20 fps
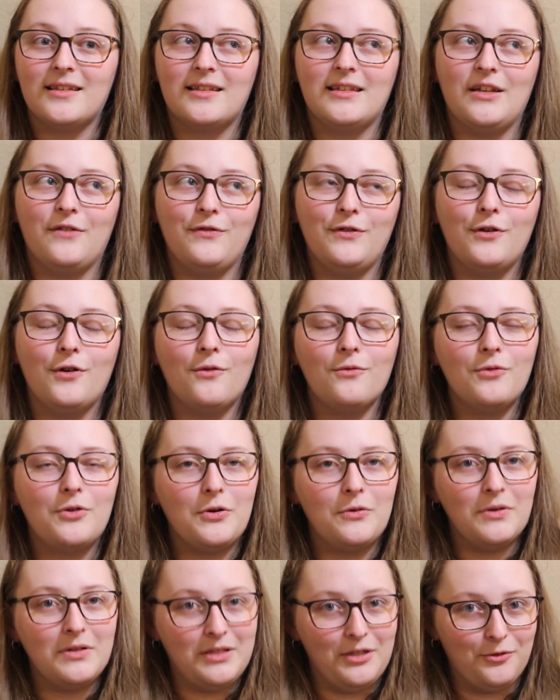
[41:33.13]
If you don't know
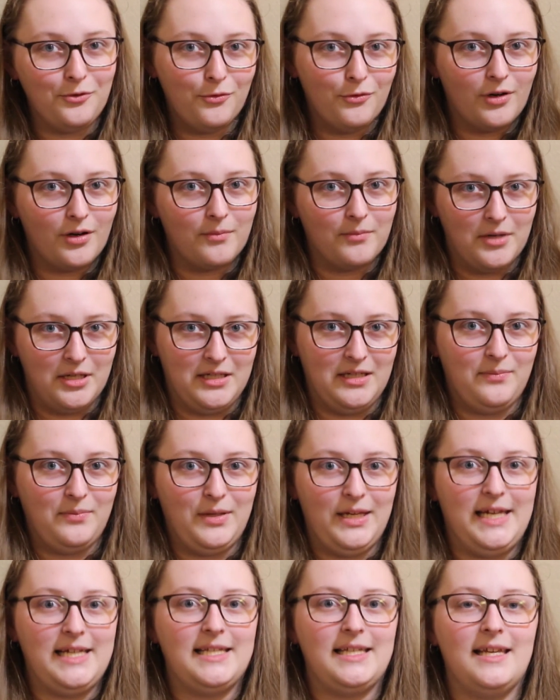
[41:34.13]
what Needlework
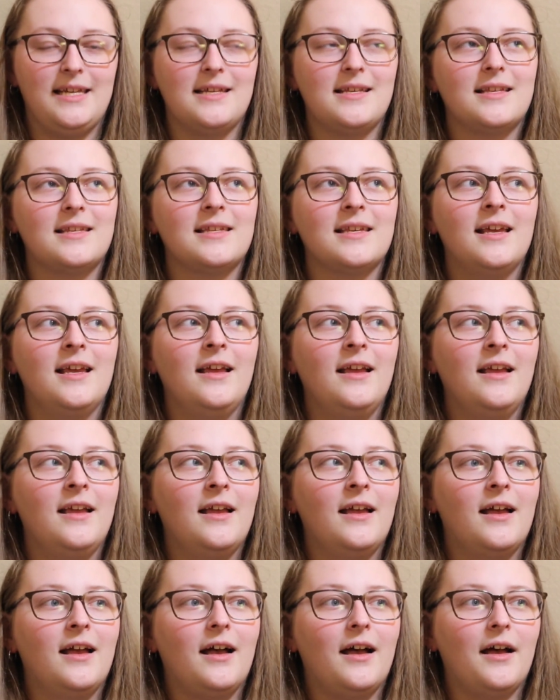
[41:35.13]
Marketplace is,
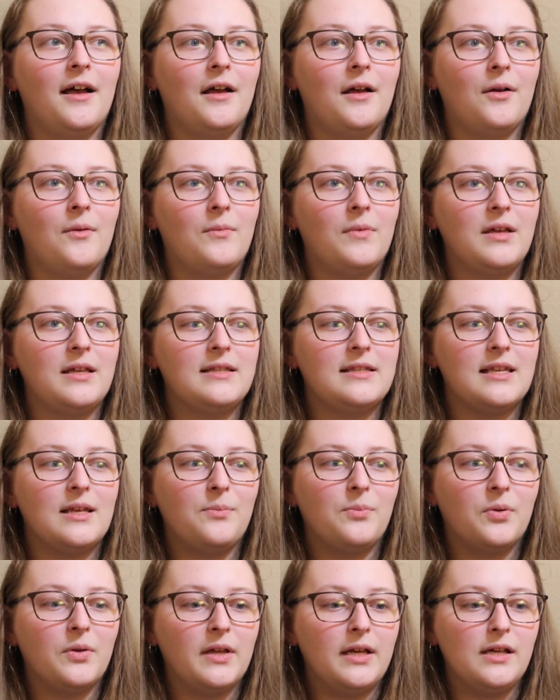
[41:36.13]
it's a
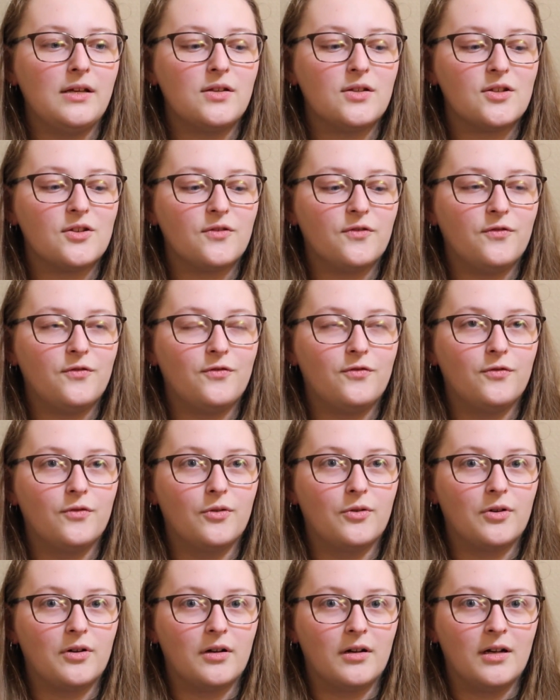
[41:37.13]
place
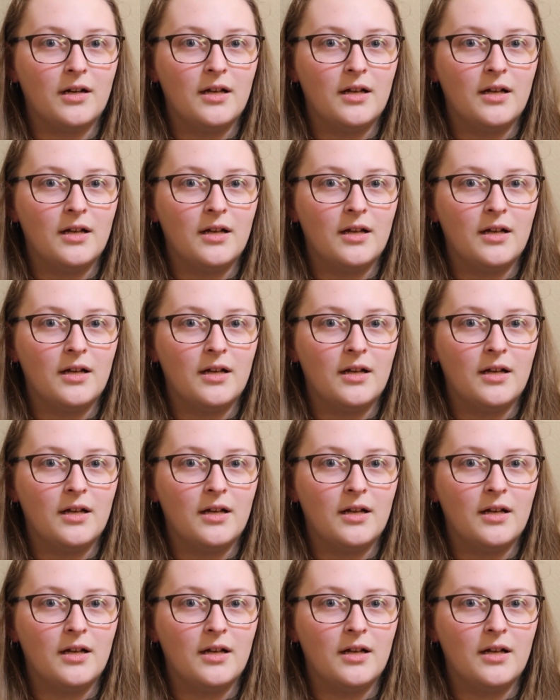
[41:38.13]
for